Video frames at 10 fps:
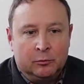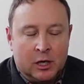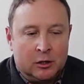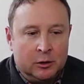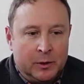
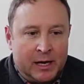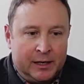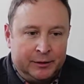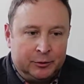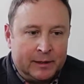luckily we
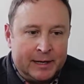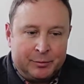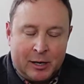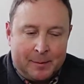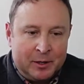had a great
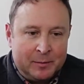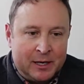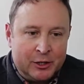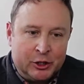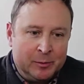property
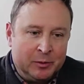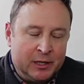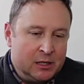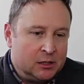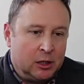manager in
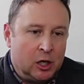place,